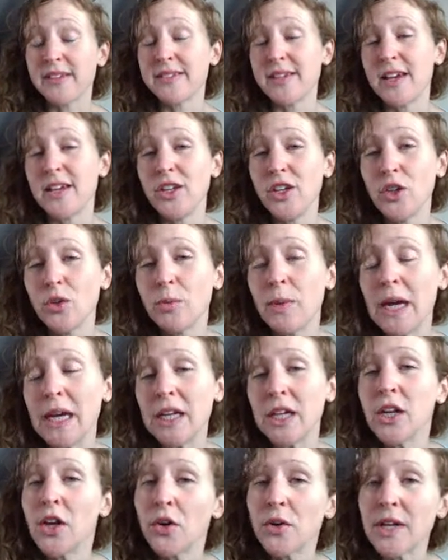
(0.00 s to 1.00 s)
and you may
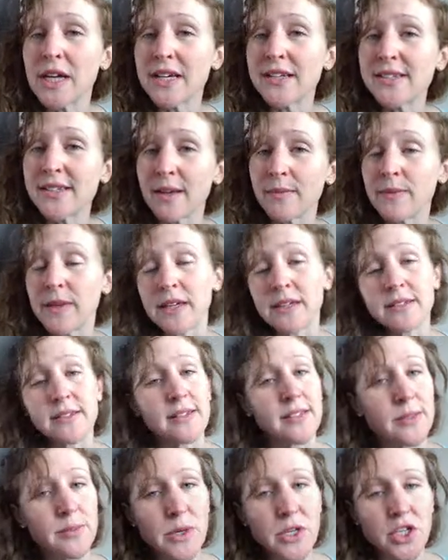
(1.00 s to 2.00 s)
notice something
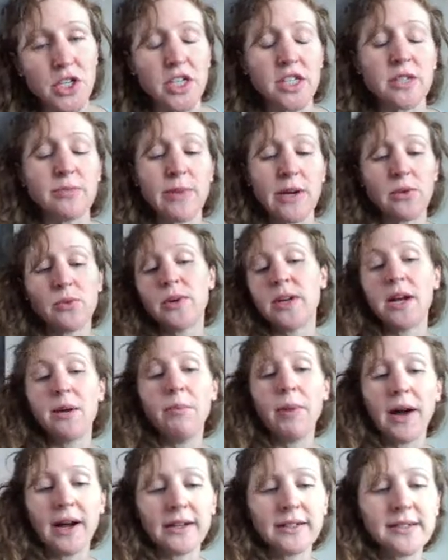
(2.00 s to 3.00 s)
suspicious about what I
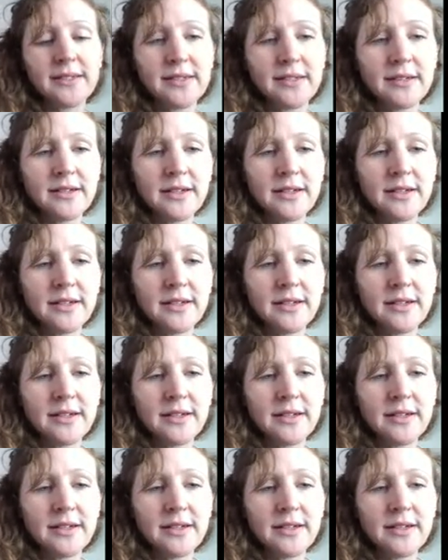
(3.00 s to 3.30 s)
box.